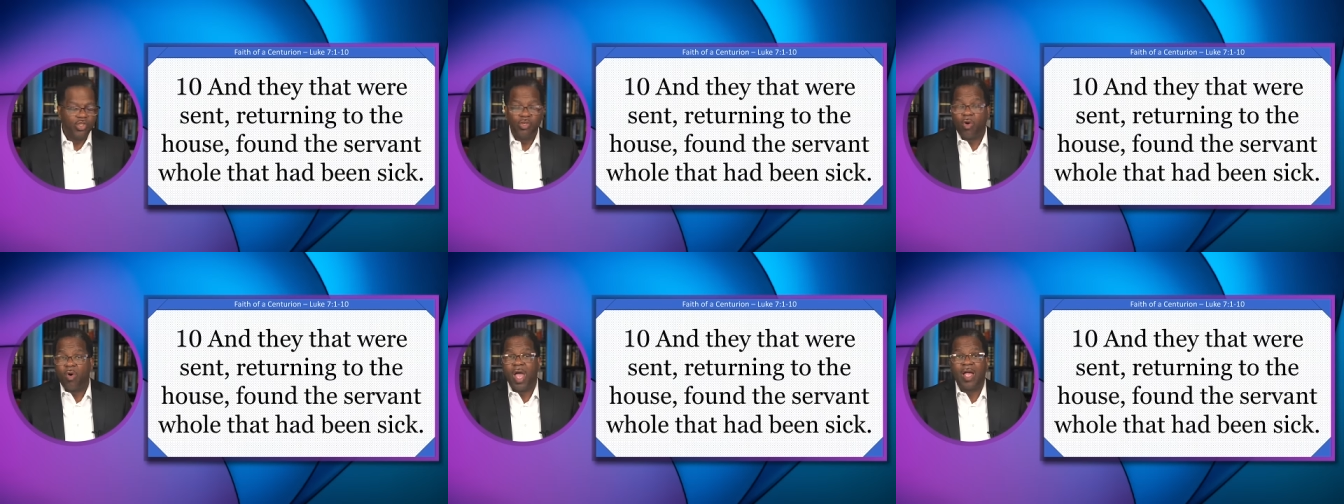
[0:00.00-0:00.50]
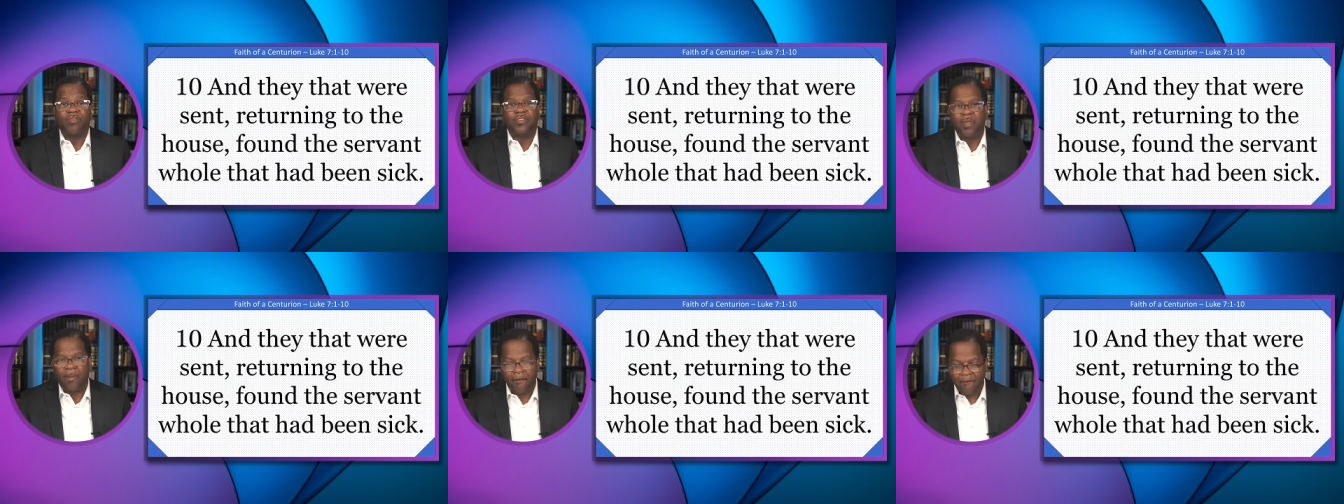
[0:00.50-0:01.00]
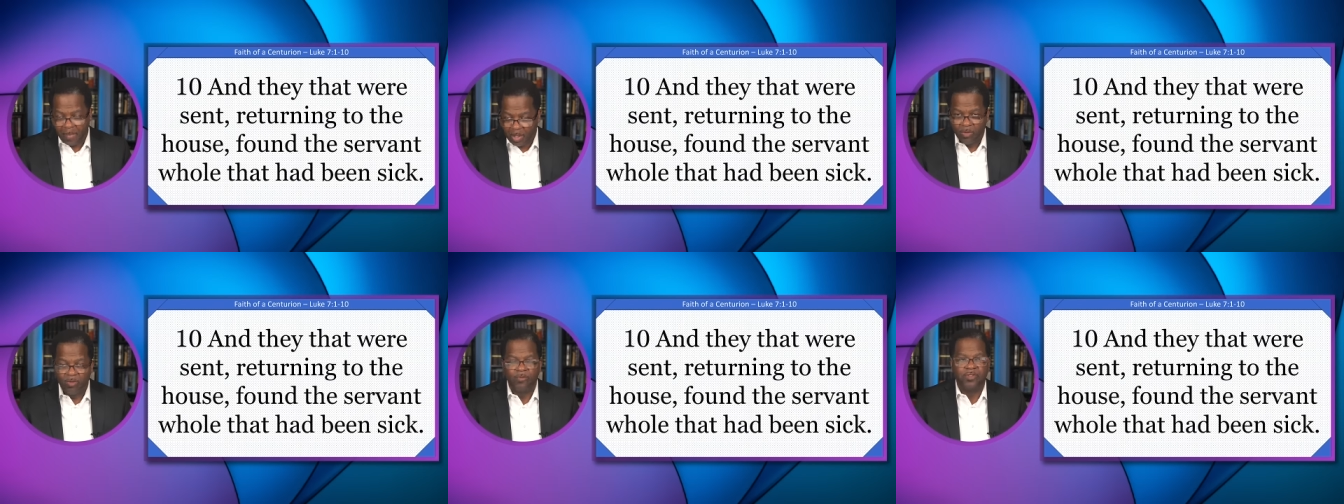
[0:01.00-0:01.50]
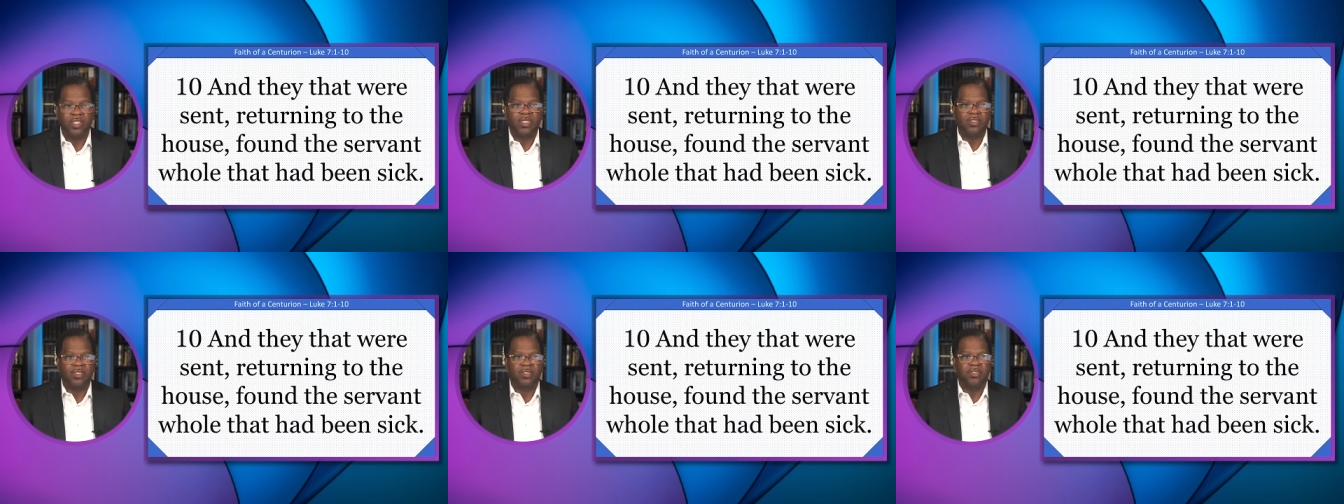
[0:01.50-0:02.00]
You don't have to move,
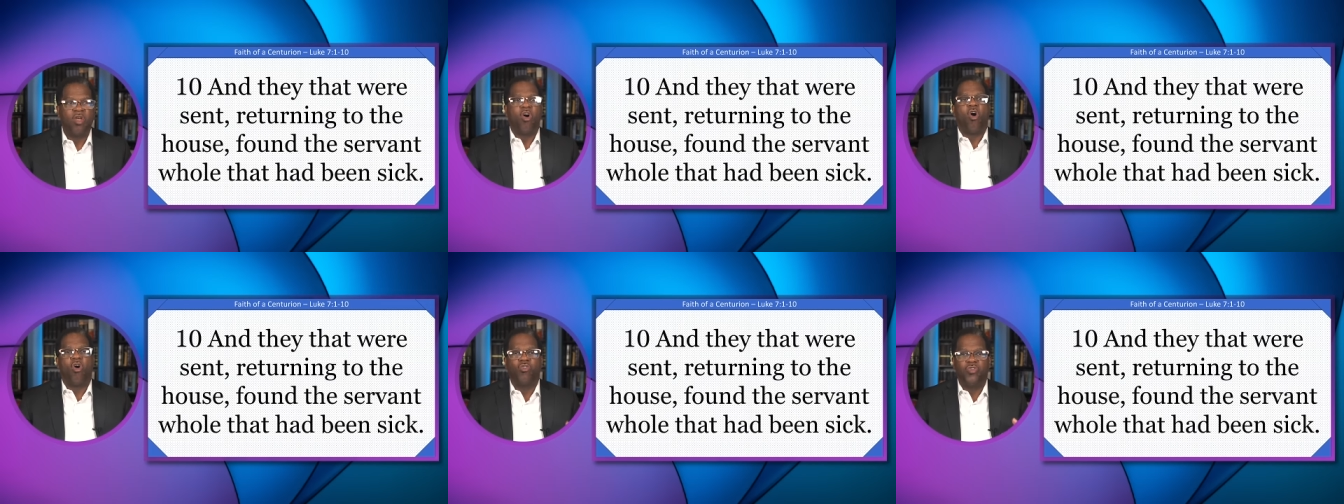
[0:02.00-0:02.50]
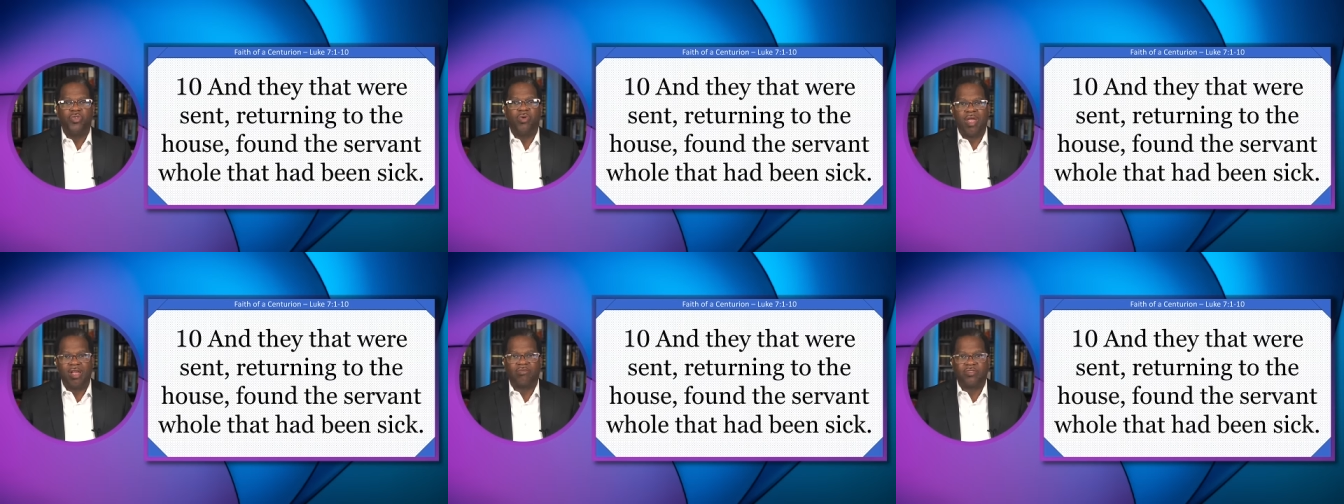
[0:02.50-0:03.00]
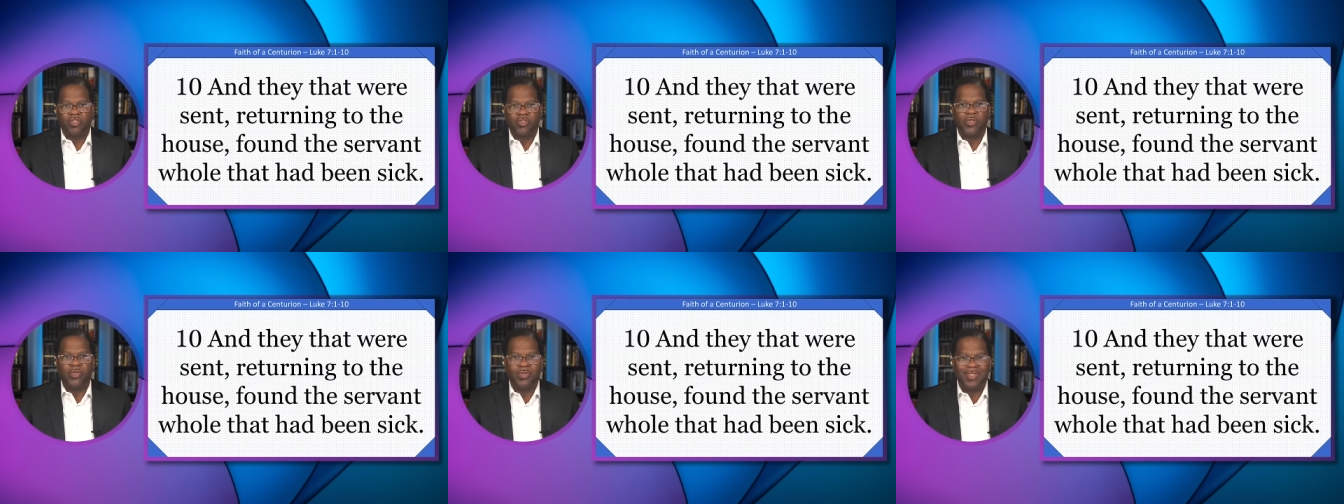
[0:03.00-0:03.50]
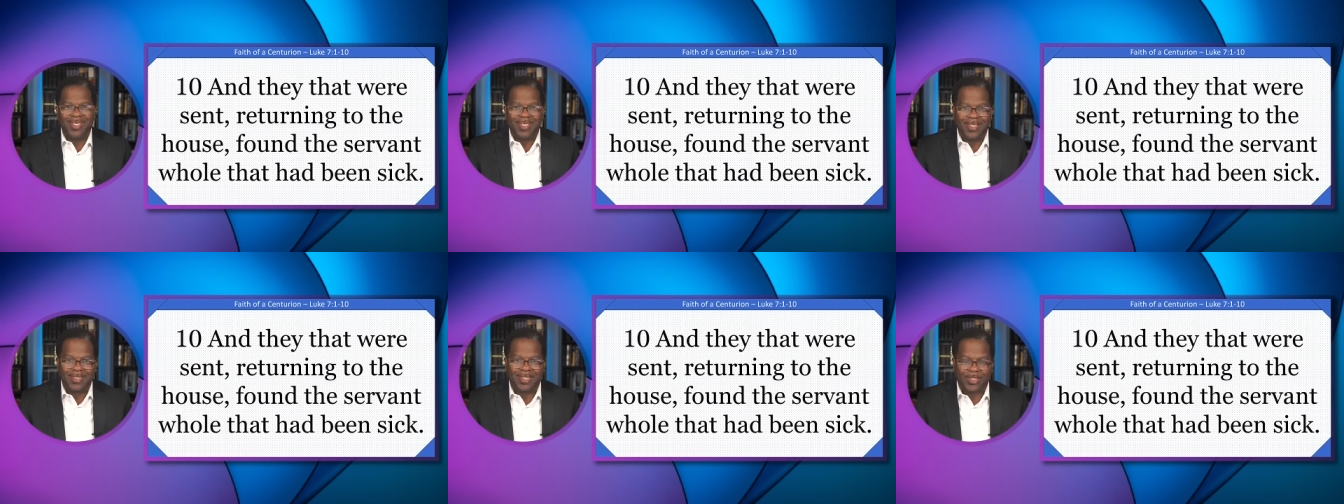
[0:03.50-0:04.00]
Jesus. All you have to do
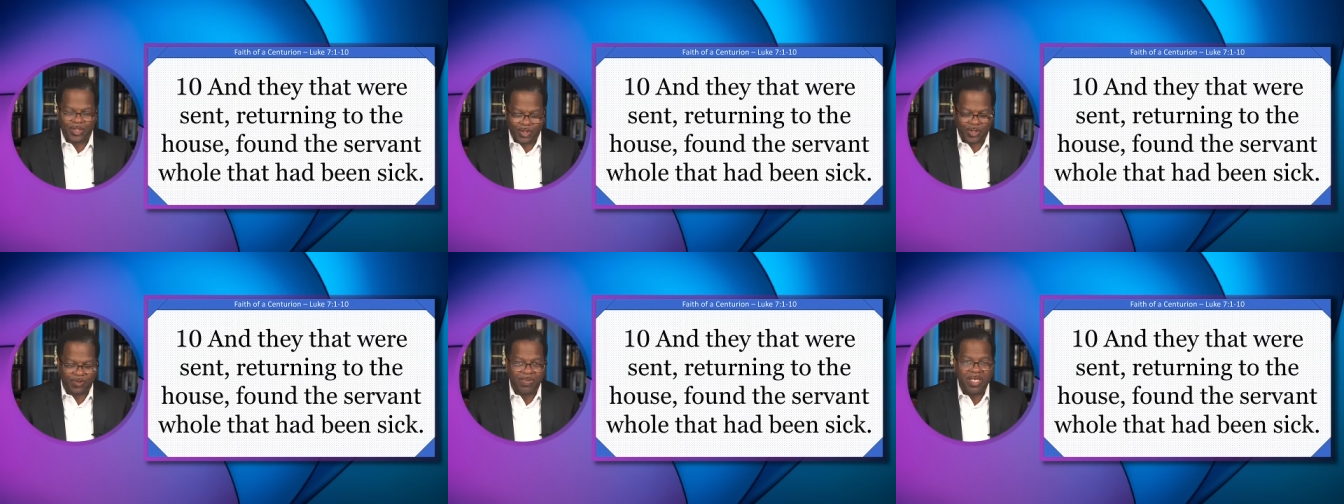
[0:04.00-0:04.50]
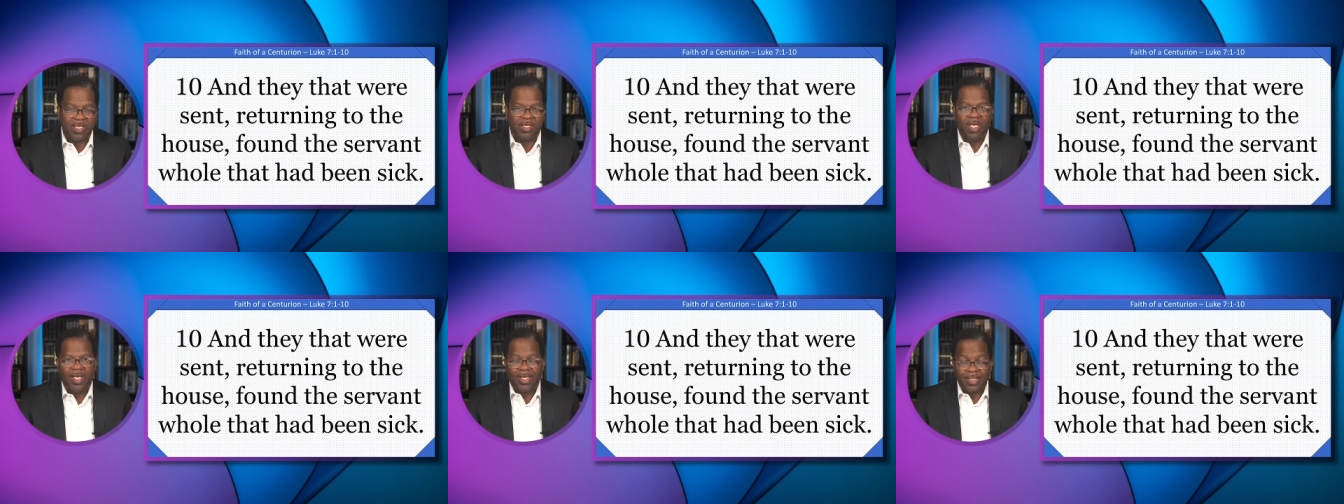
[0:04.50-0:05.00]
is speak.